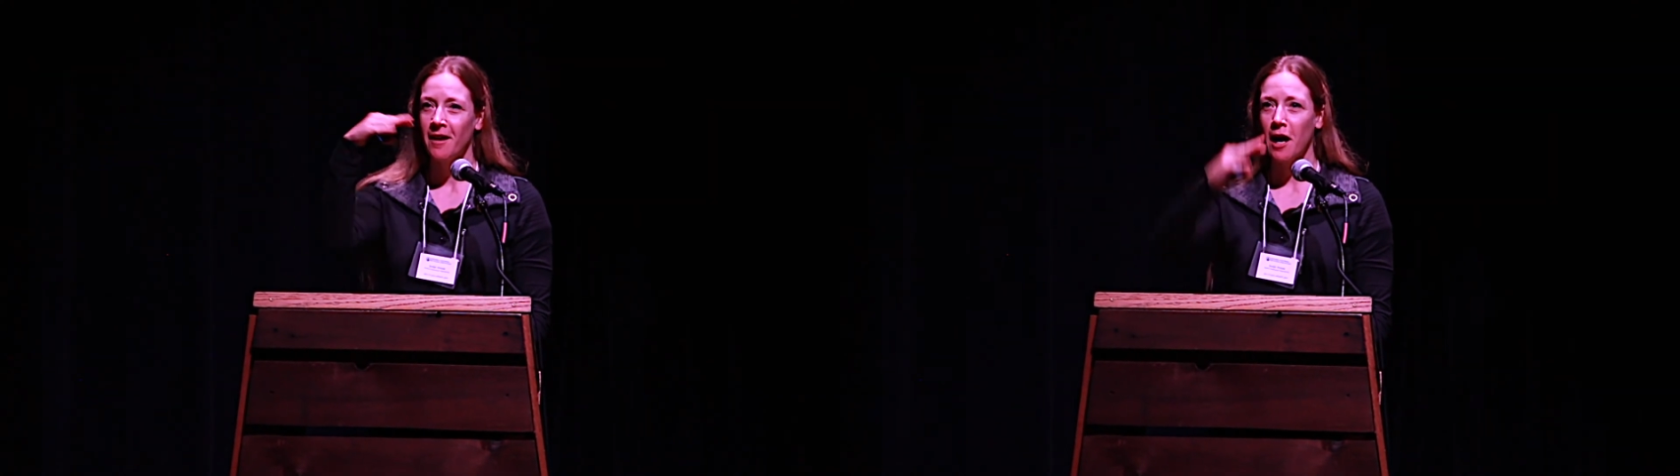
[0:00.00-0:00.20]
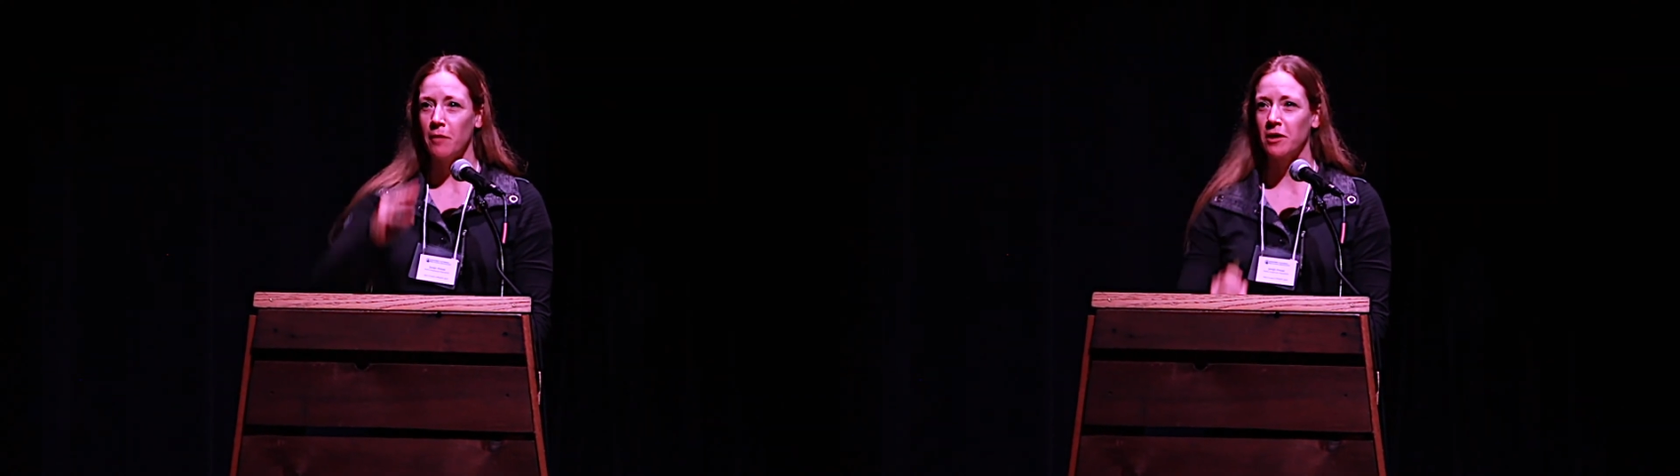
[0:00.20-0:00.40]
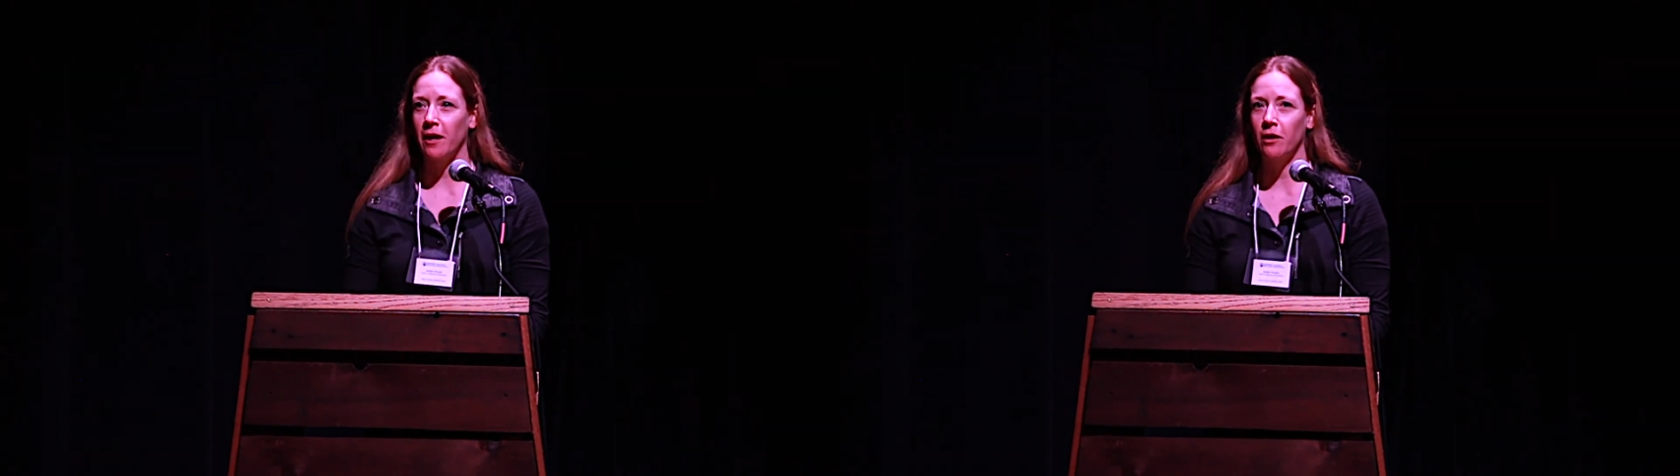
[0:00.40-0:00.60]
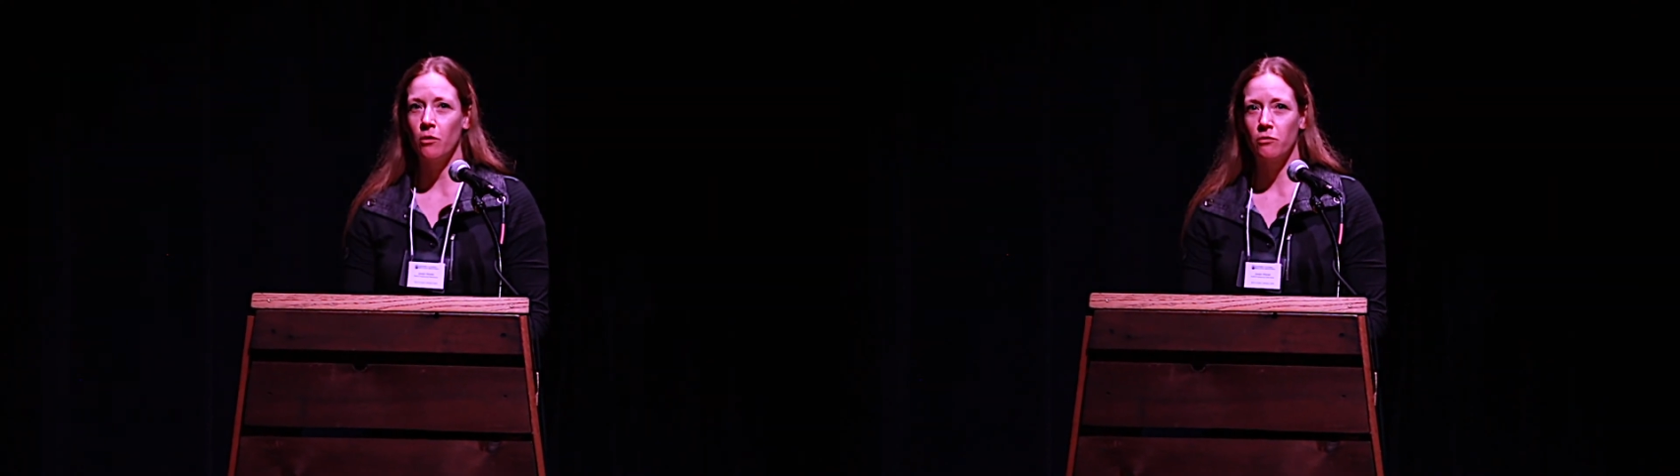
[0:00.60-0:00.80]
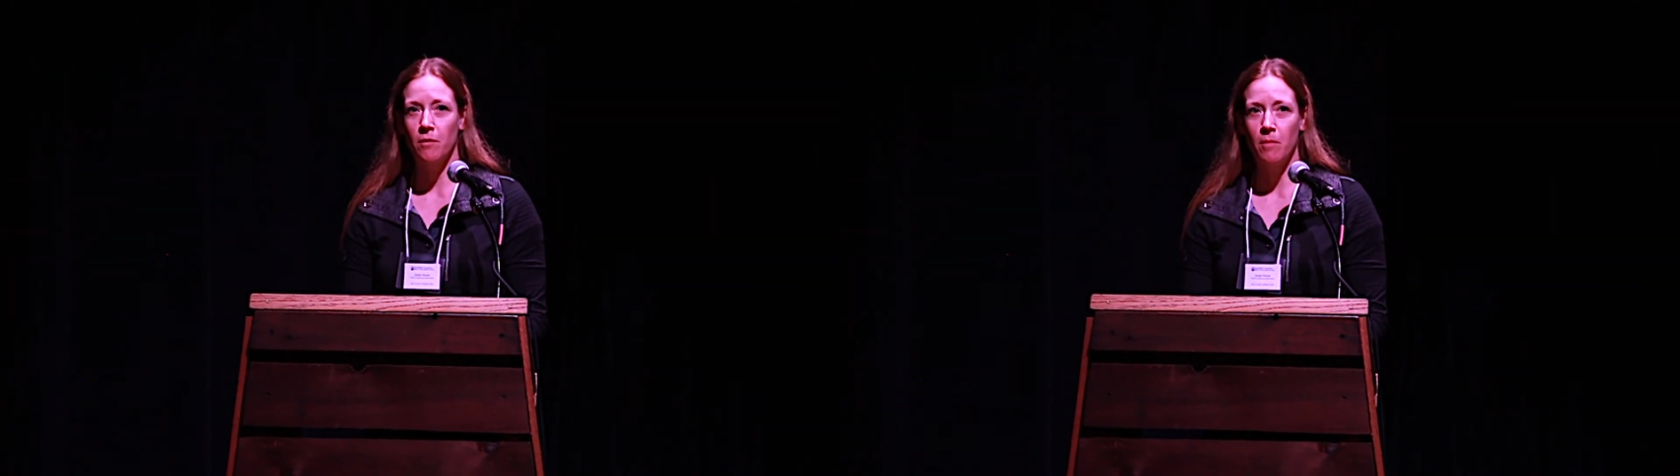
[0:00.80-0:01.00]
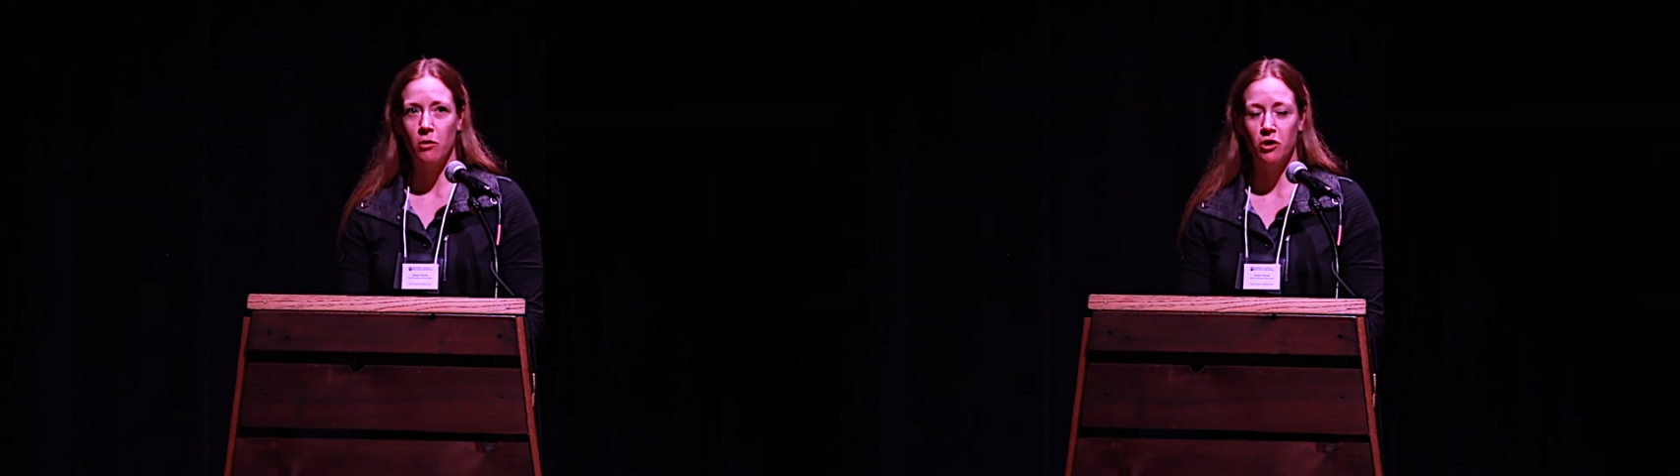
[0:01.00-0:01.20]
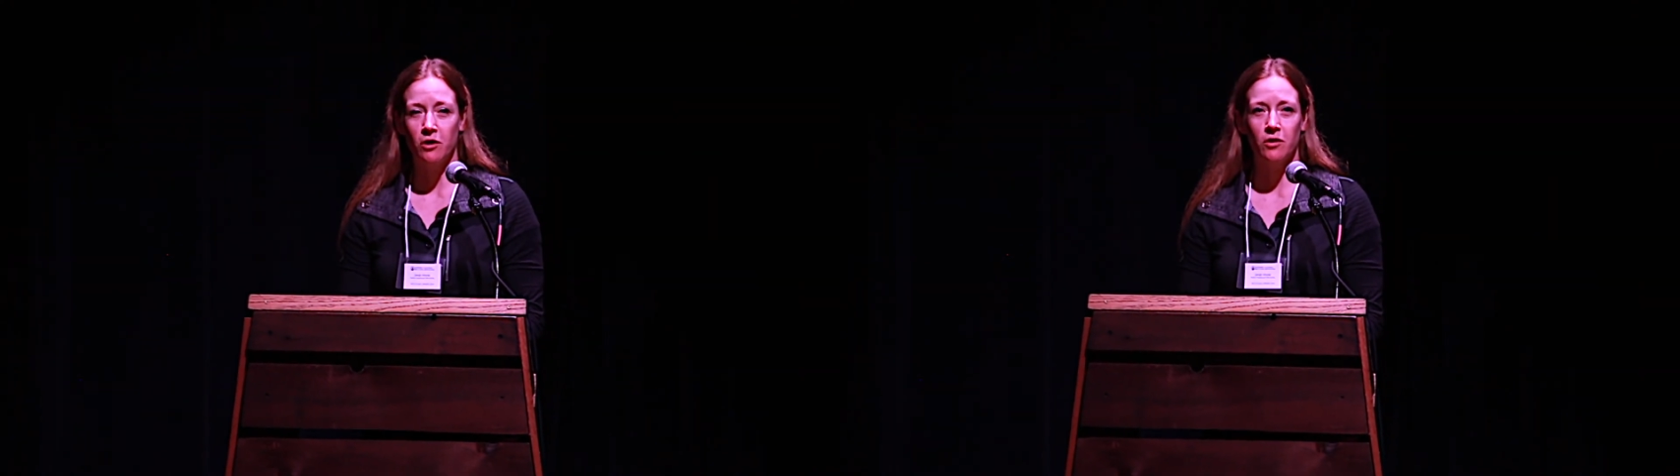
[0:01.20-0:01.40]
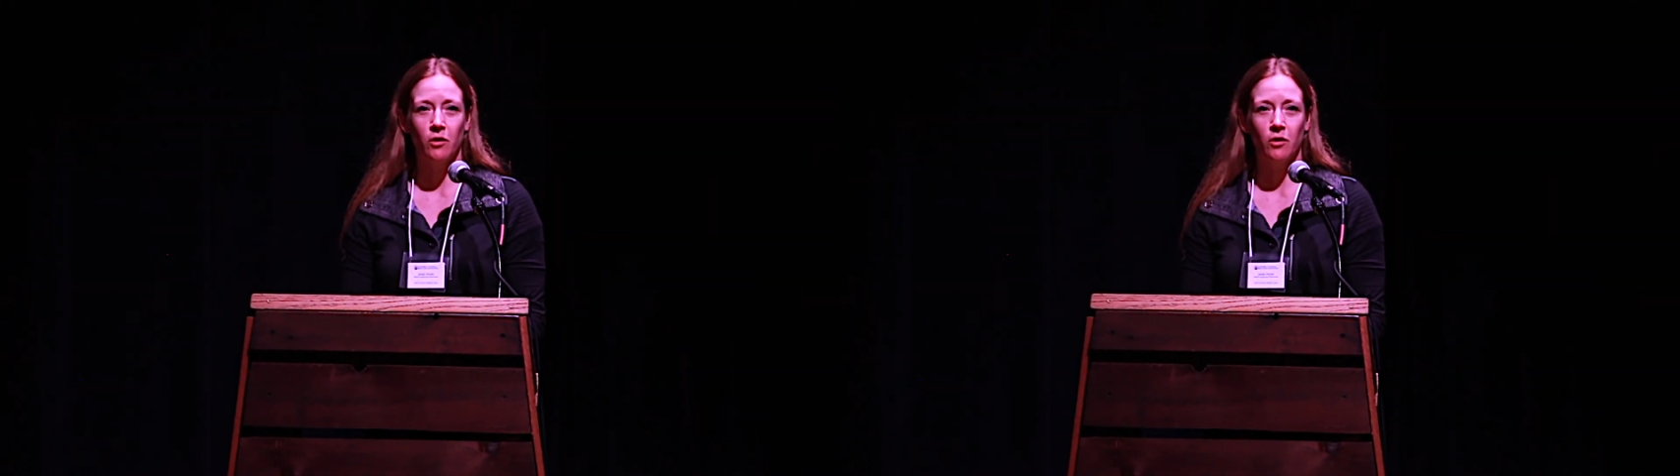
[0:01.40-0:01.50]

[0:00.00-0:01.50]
I was kind of going through the motions.